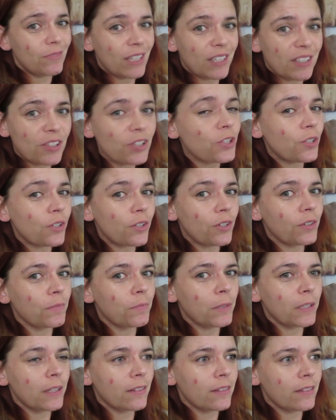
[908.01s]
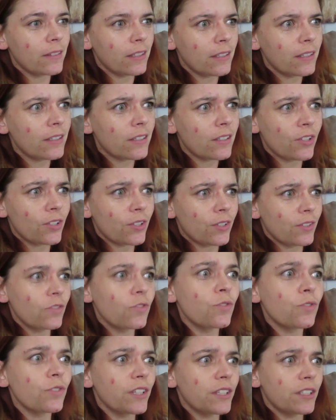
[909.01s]
That's true, but this is
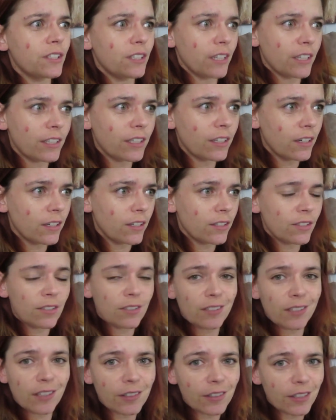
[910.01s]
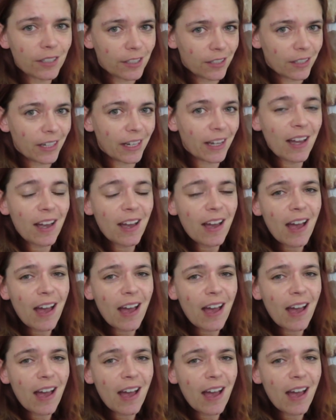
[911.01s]
just ridiculous, seriously.